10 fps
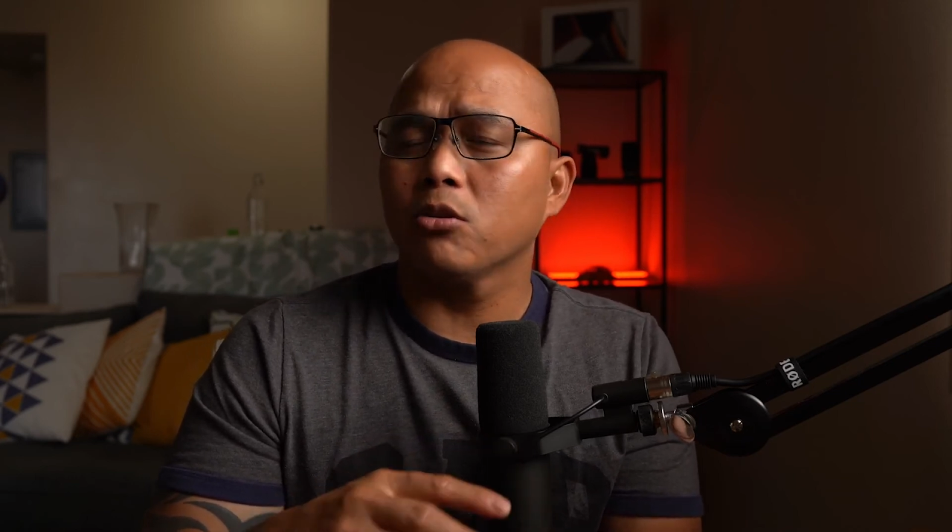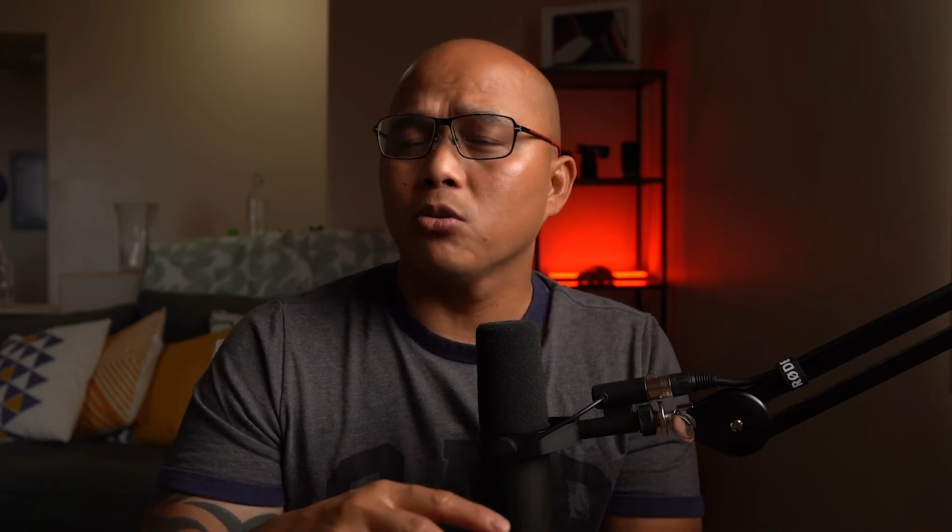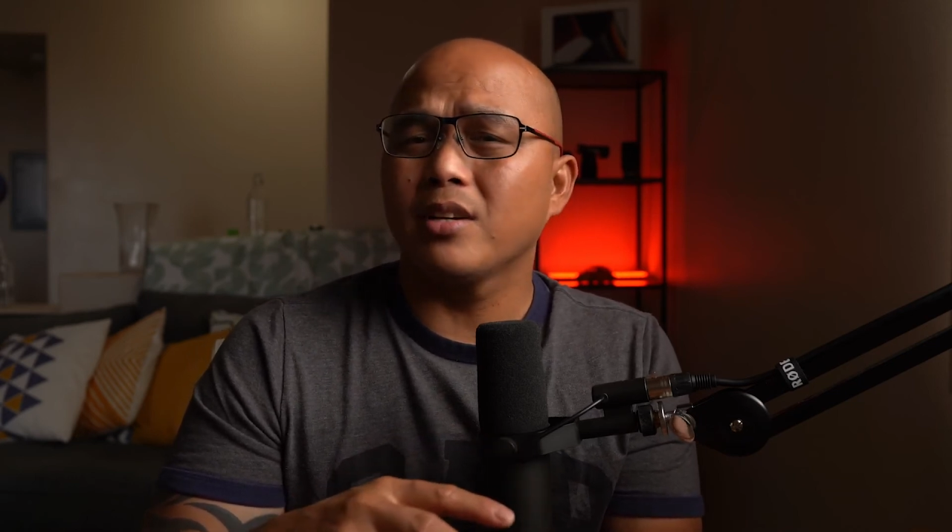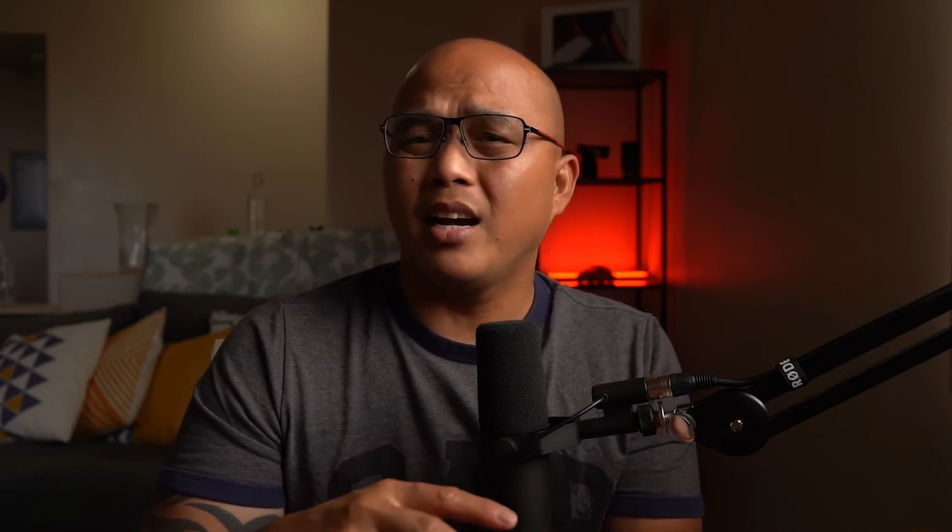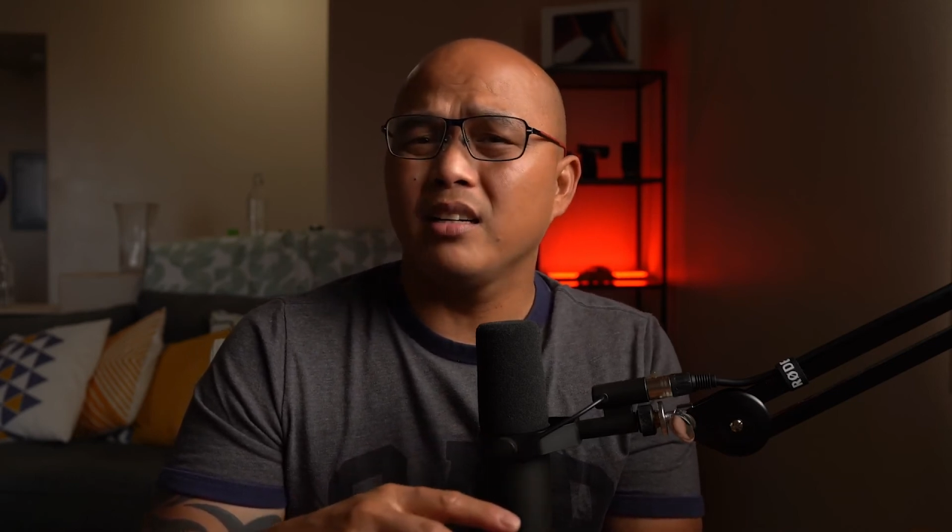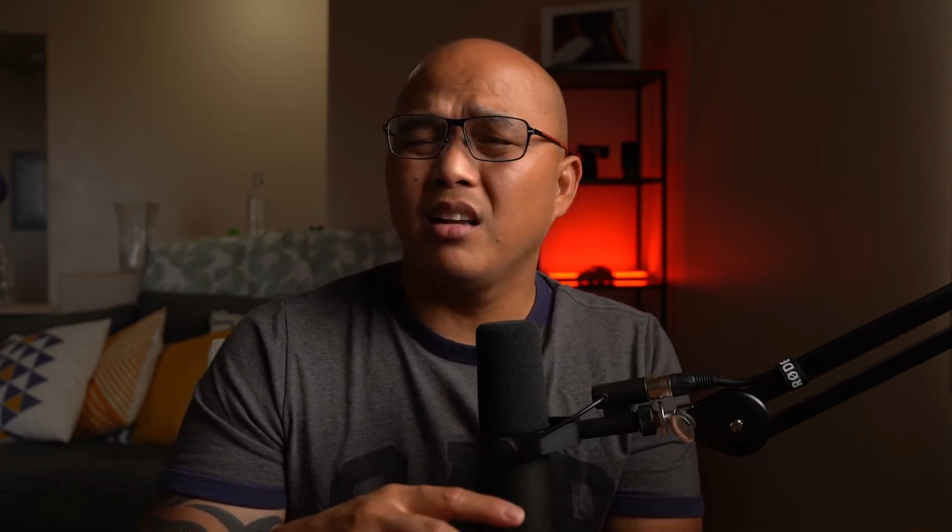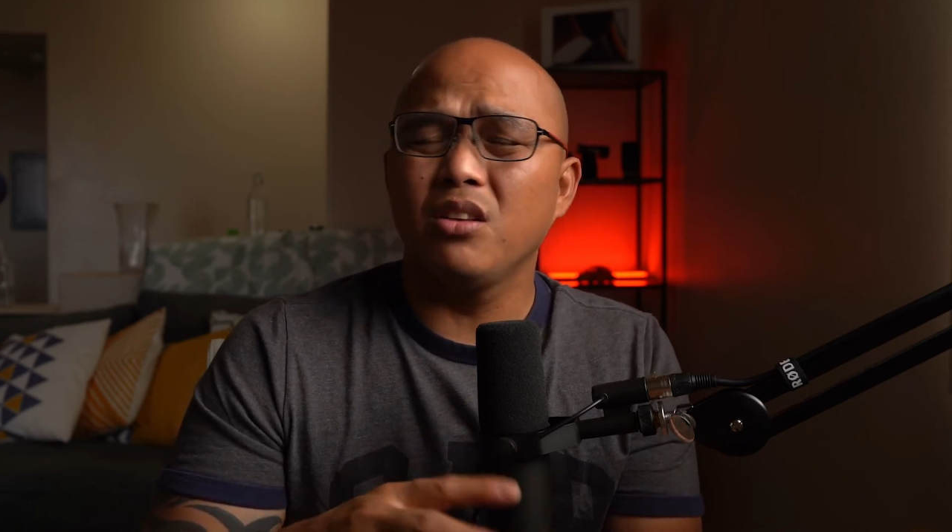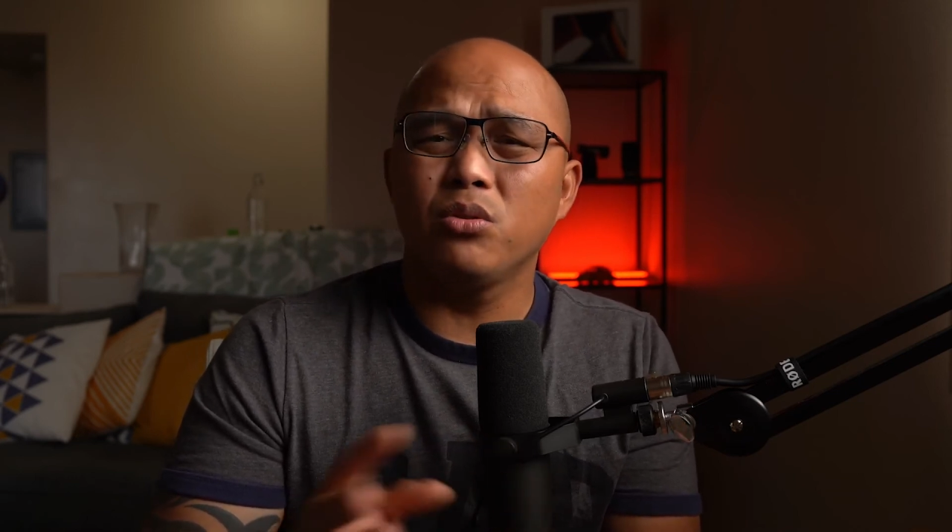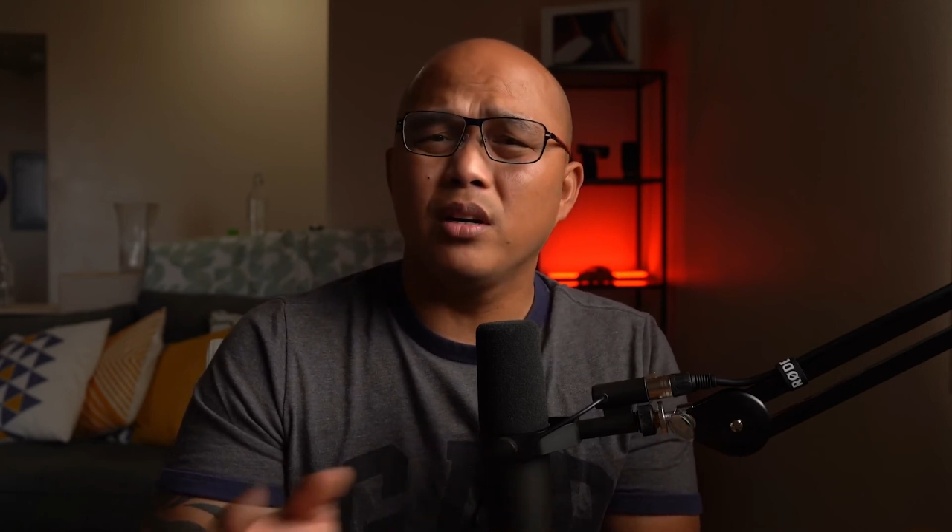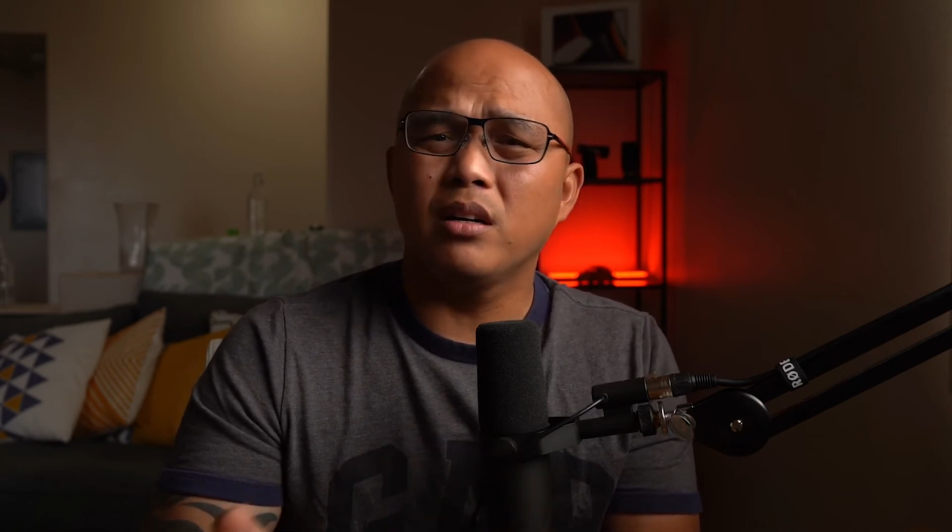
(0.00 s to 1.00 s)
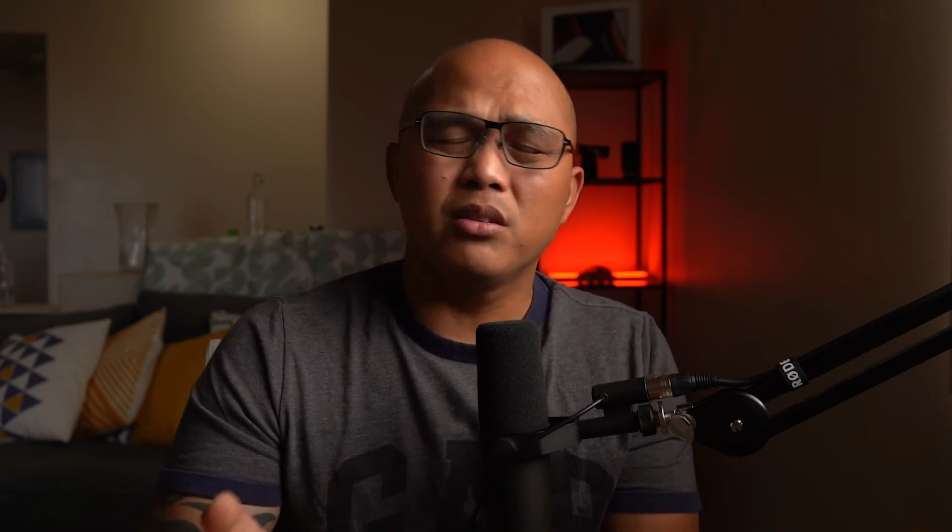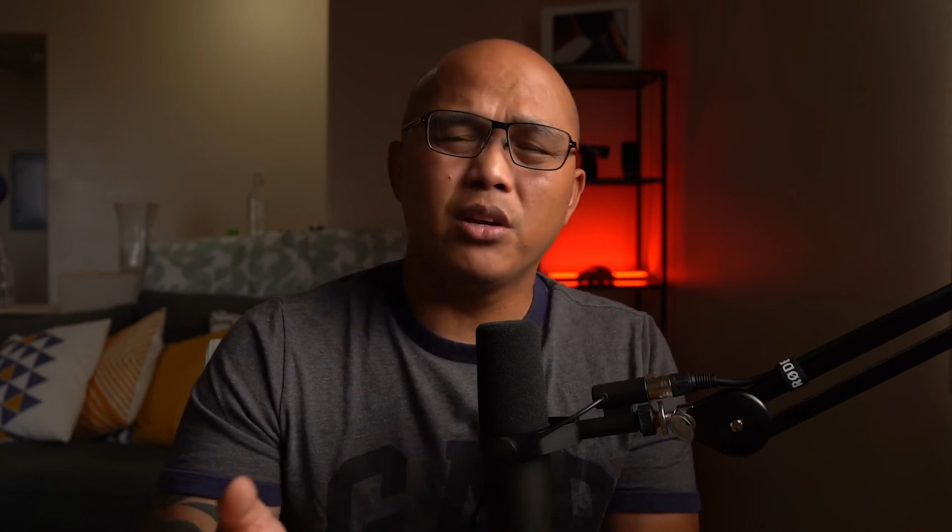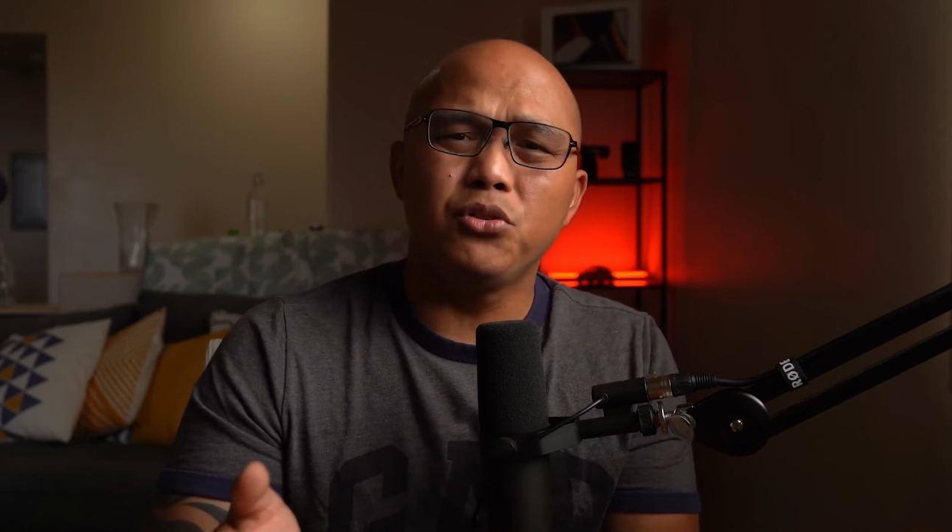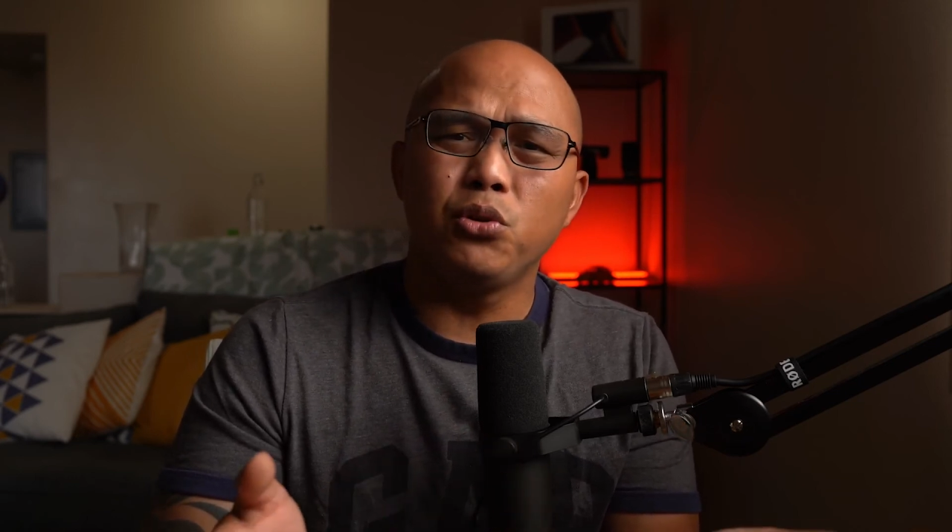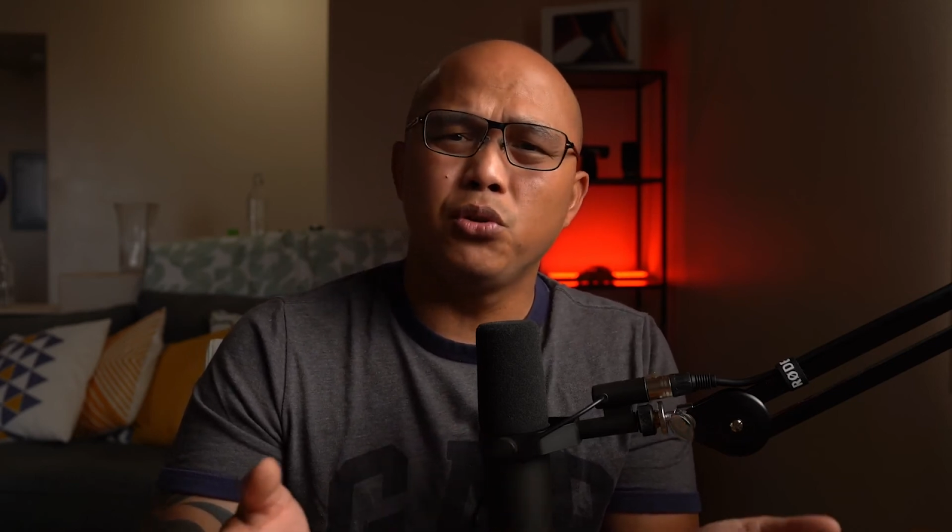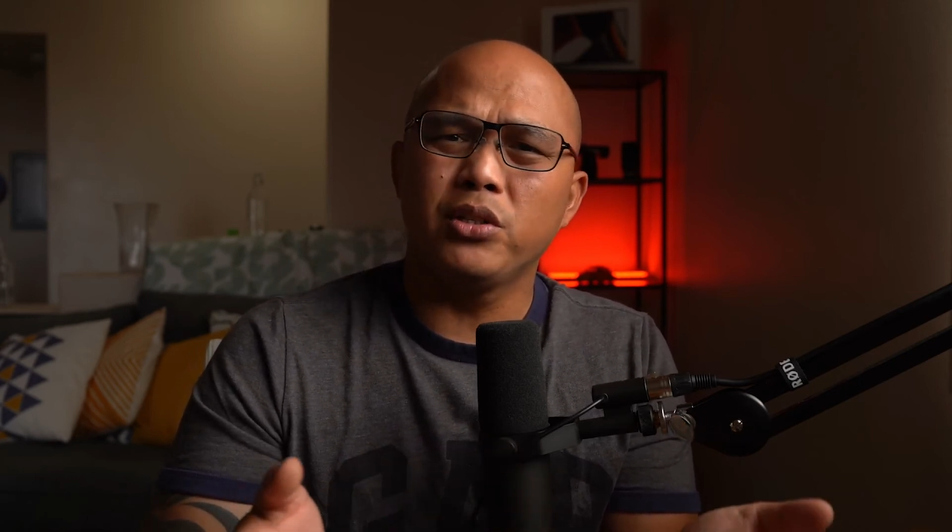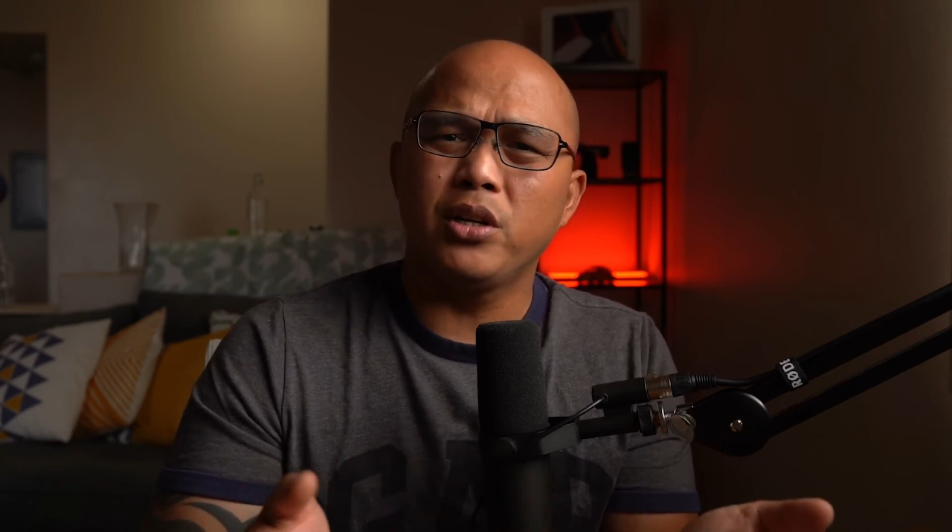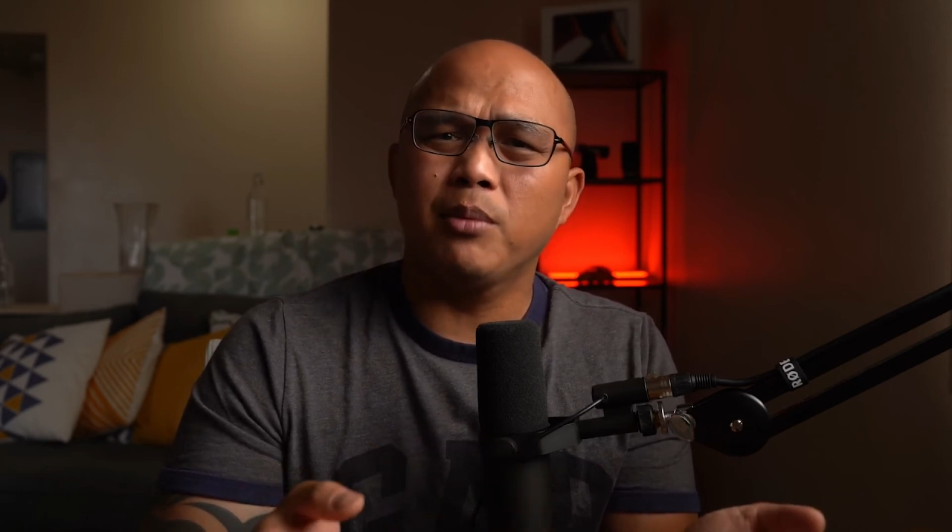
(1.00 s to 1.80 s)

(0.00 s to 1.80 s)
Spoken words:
guys, they do their job